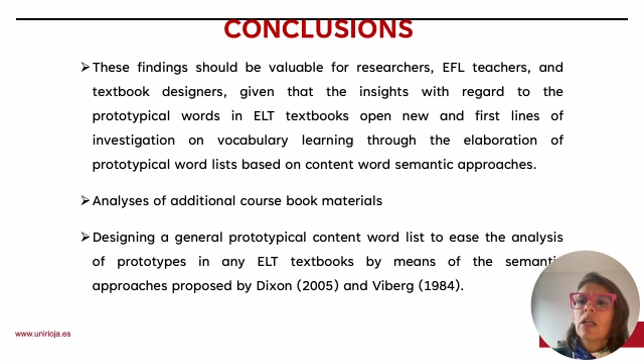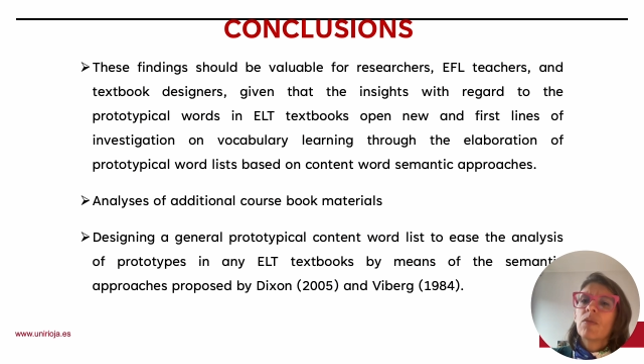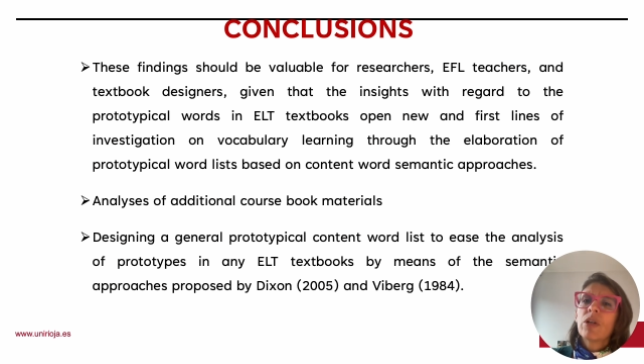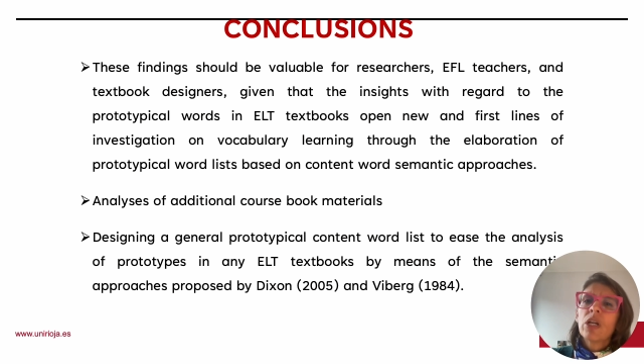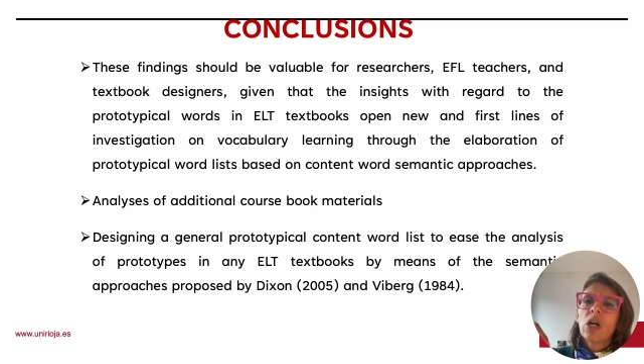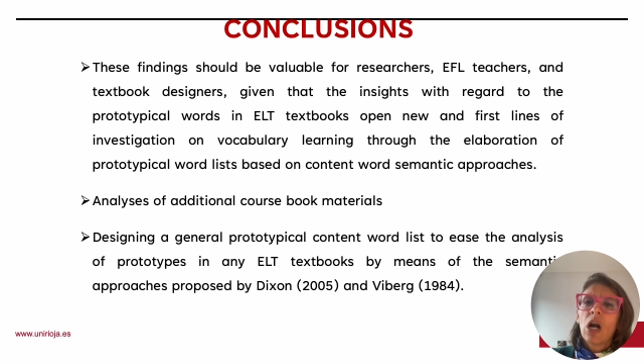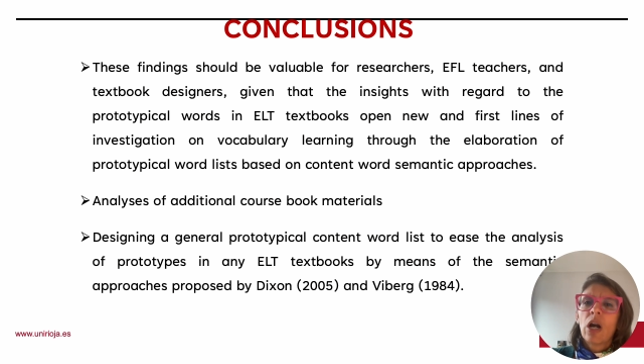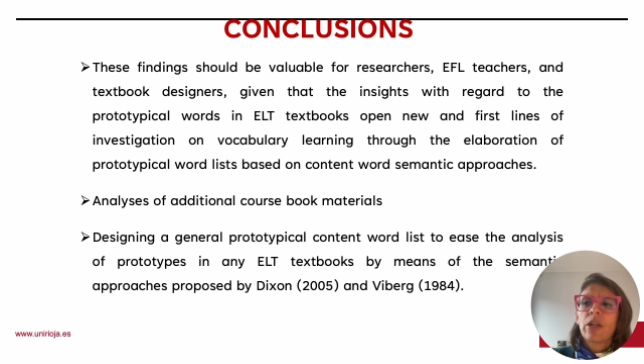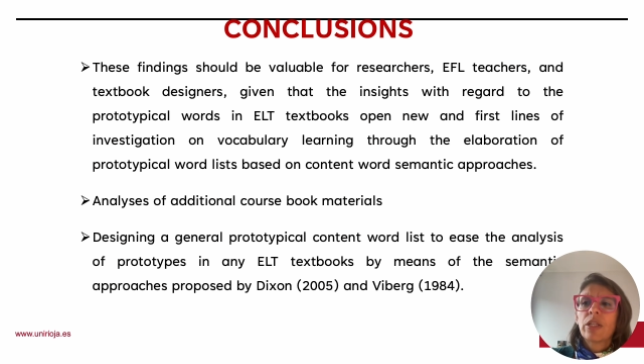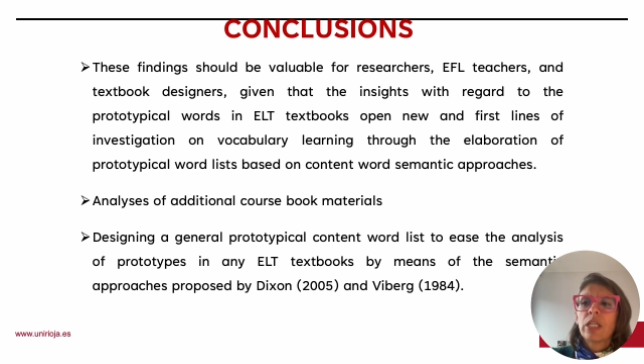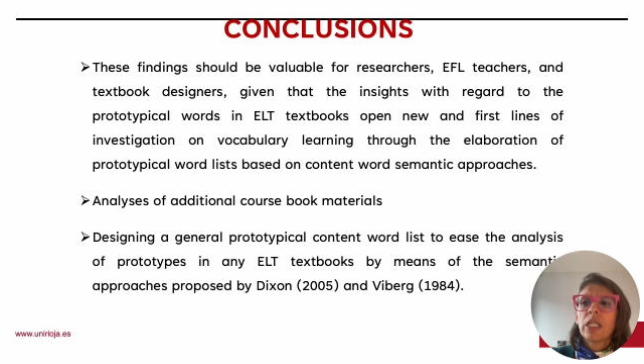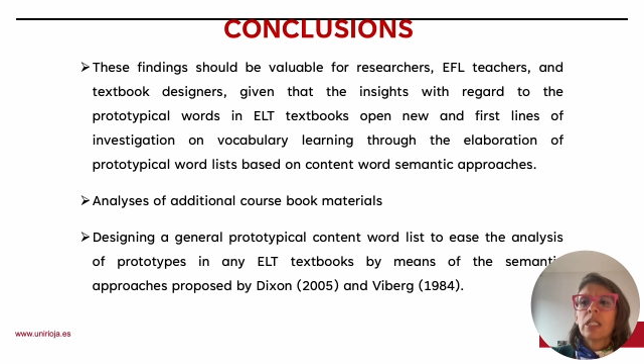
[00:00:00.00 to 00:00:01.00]

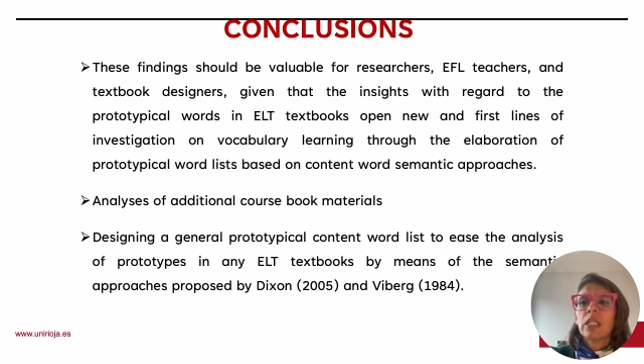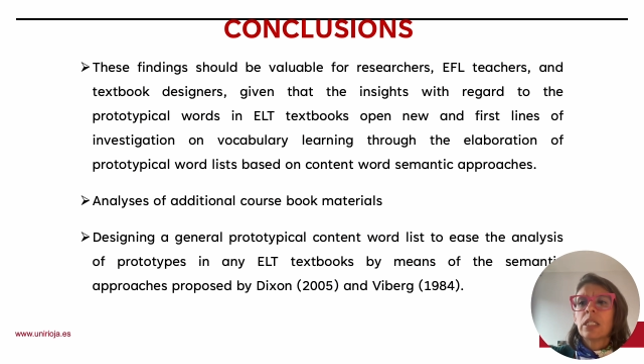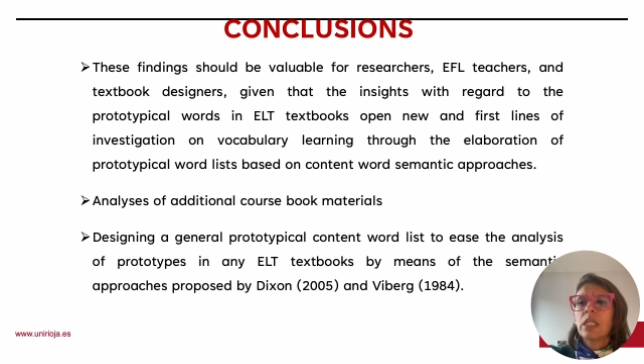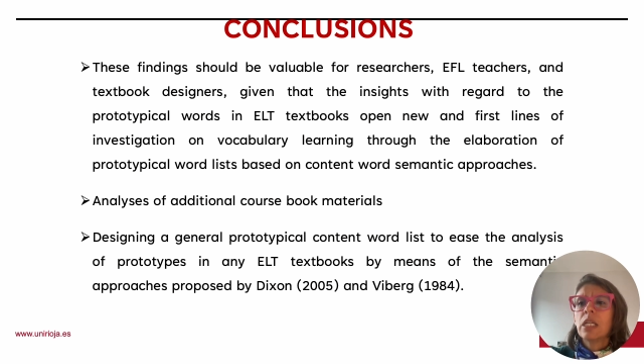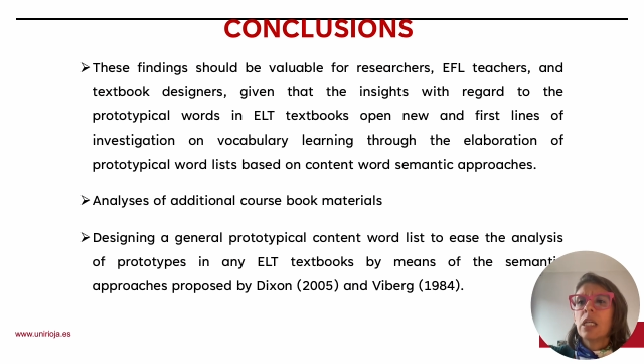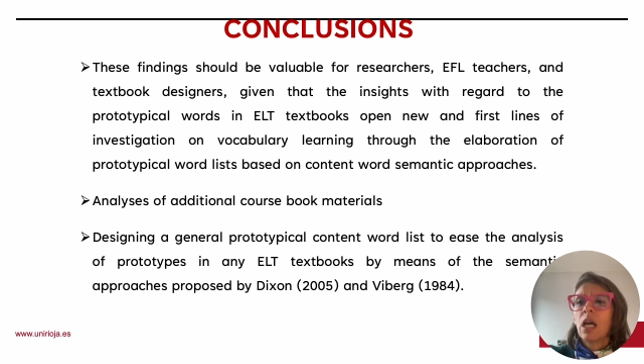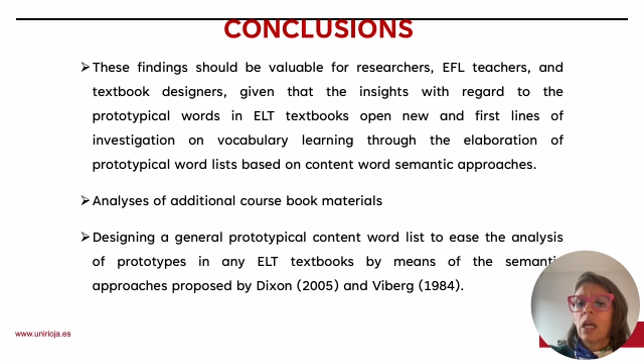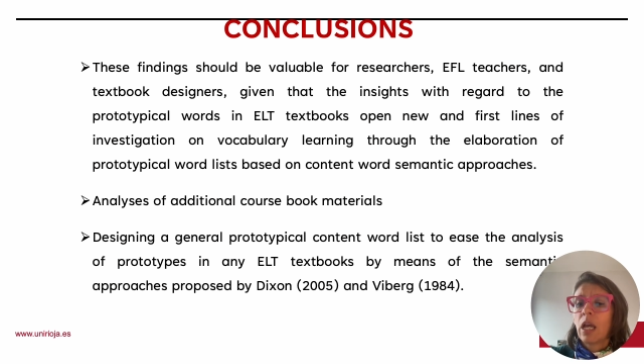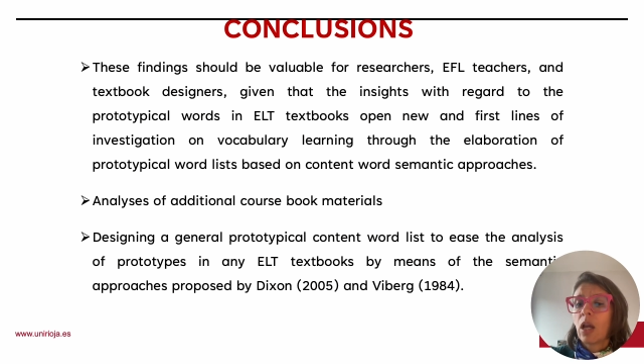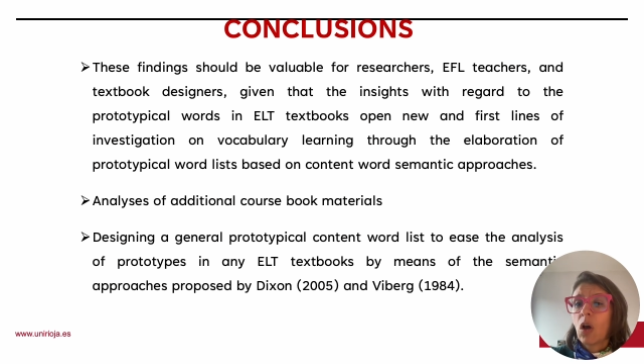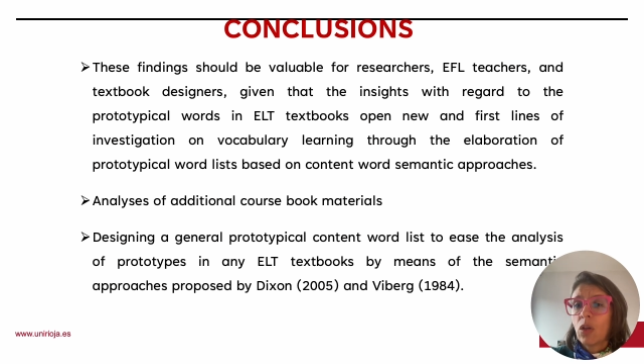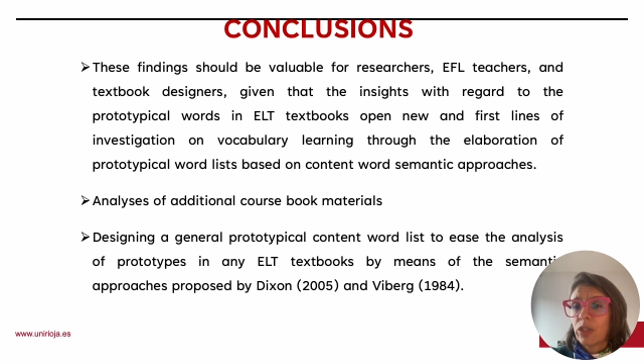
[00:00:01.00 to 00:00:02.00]
regarding the
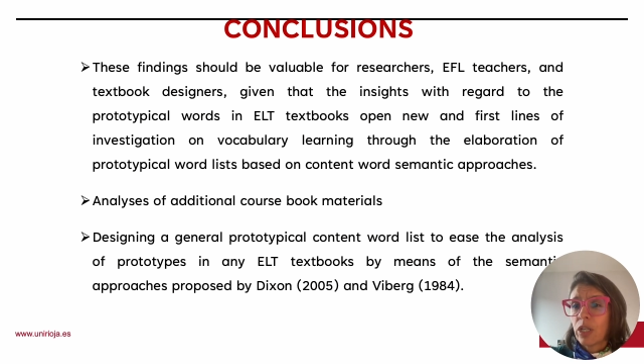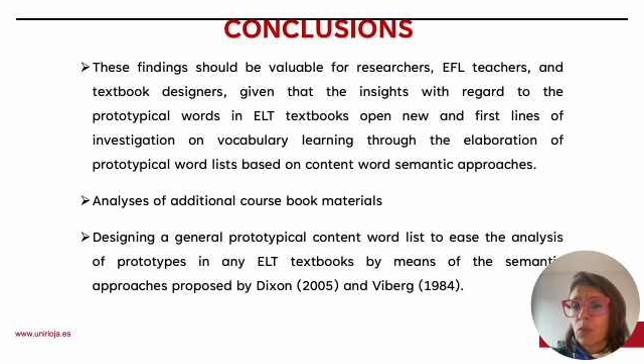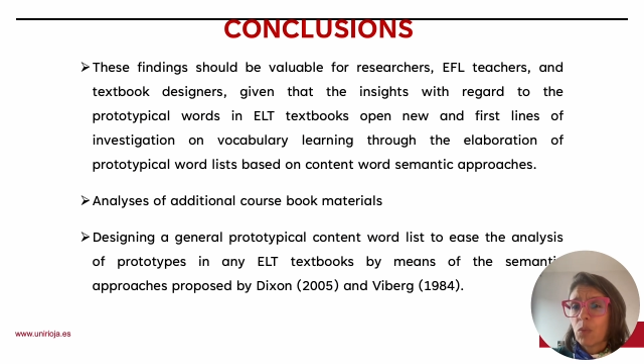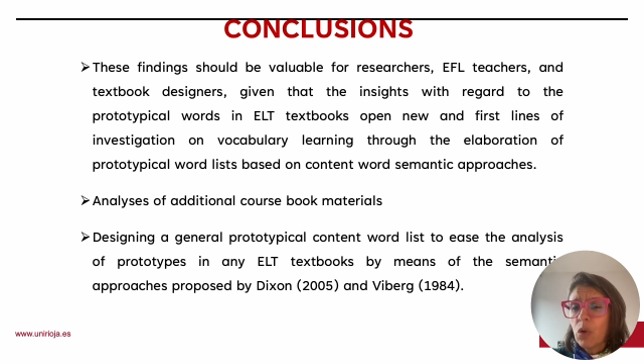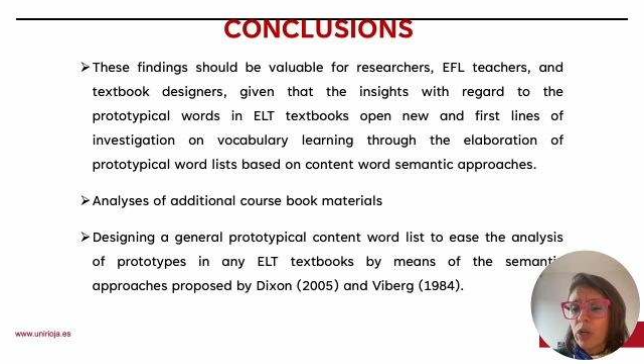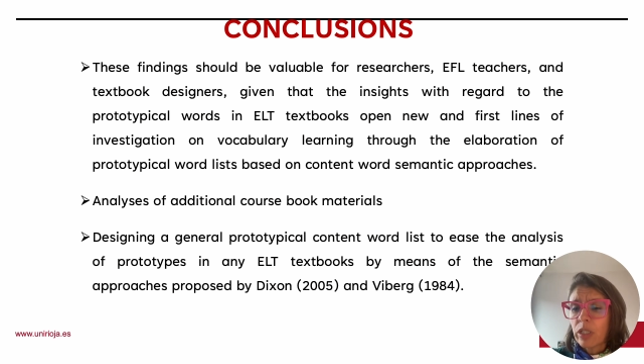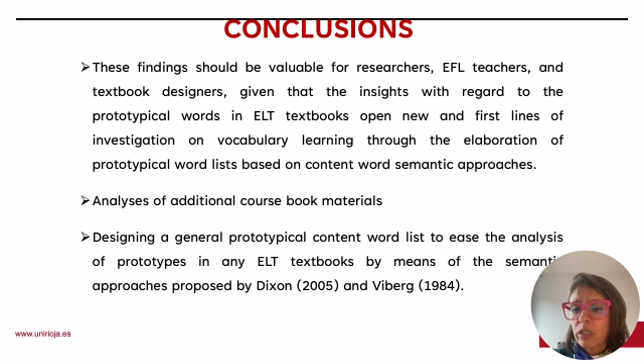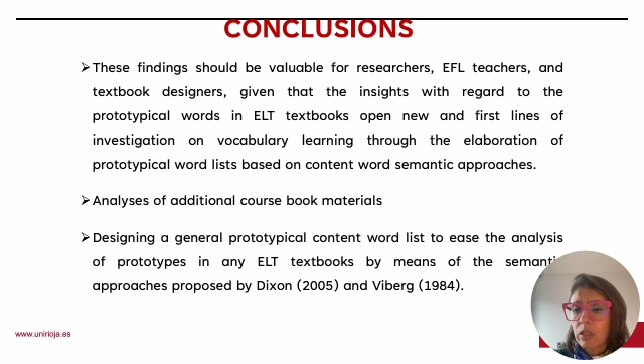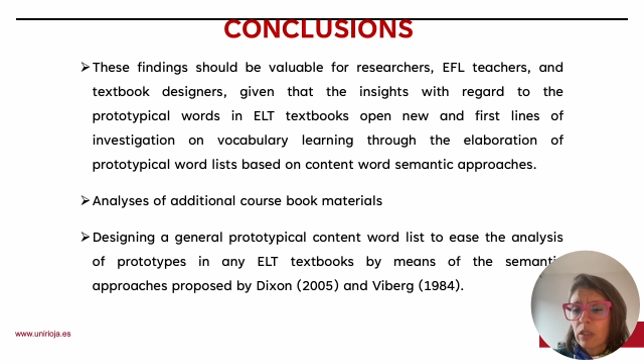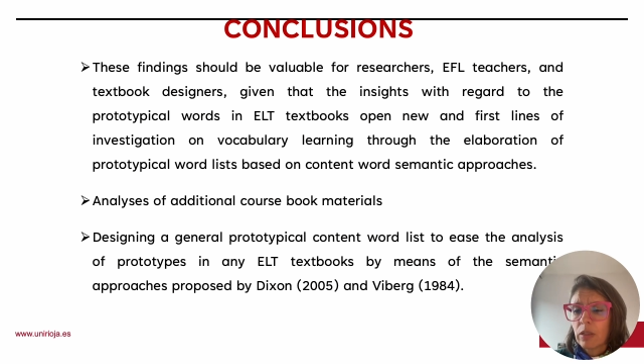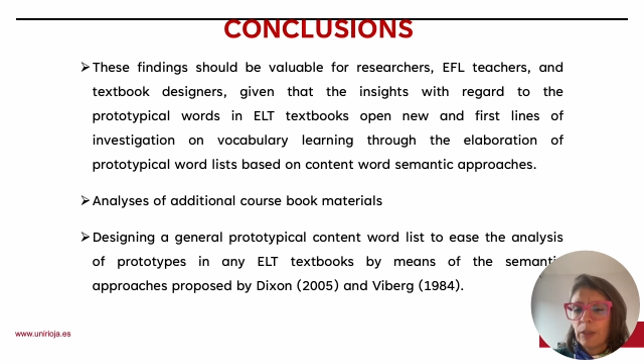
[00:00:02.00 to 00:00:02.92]
content words.